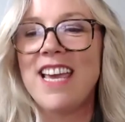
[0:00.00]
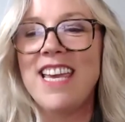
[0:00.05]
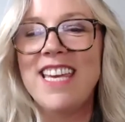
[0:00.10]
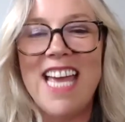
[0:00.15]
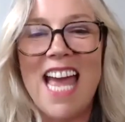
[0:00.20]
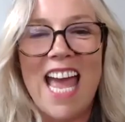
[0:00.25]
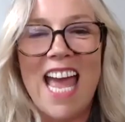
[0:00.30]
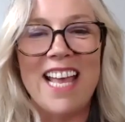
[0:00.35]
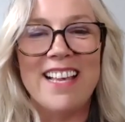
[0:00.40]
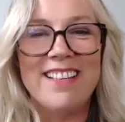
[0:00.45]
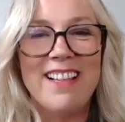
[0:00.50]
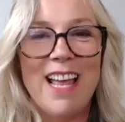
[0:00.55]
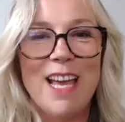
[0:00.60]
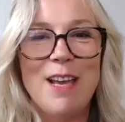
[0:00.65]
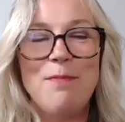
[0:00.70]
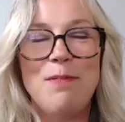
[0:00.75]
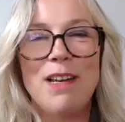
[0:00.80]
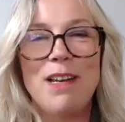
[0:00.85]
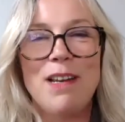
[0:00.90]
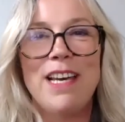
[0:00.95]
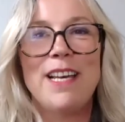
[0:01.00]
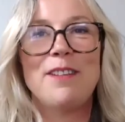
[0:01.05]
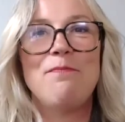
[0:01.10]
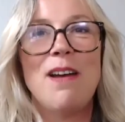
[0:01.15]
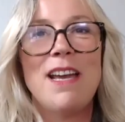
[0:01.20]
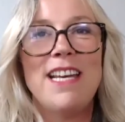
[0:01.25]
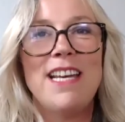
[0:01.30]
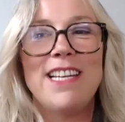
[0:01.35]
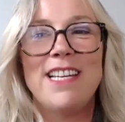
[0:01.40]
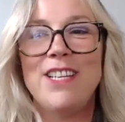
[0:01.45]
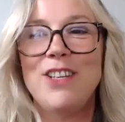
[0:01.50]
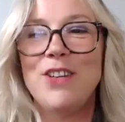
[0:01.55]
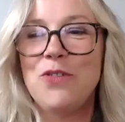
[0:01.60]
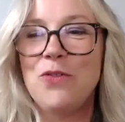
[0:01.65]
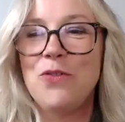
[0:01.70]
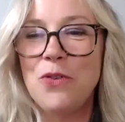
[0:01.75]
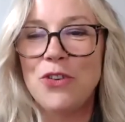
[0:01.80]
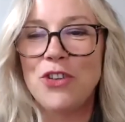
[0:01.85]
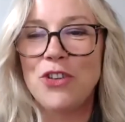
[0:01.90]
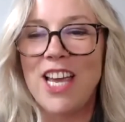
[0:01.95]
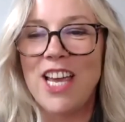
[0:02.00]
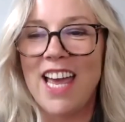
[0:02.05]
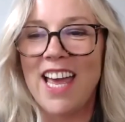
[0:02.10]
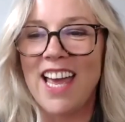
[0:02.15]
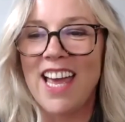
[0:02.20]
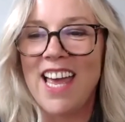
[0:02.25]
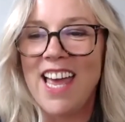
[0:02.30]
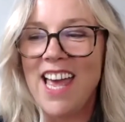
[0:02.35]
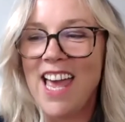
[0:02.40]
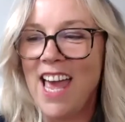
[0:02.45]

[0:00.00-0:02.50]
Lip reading: yes, label it as made in Yorkshire.